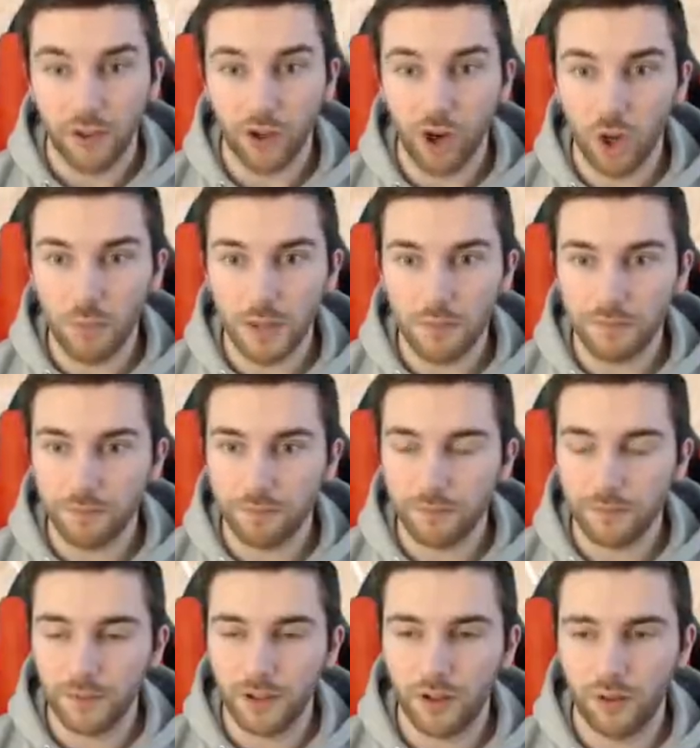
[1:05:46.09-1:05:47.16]
Kobe.
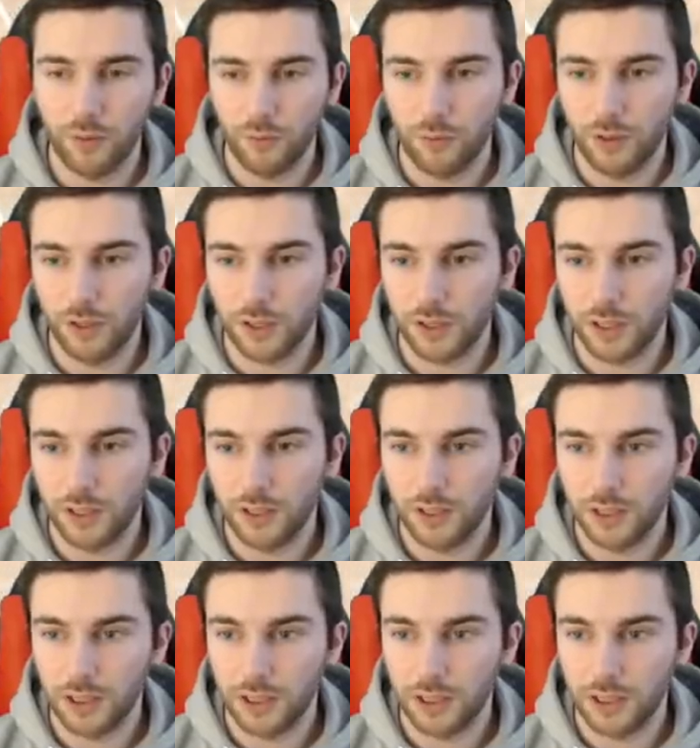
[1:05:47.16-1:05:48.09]
Oh, unlucky.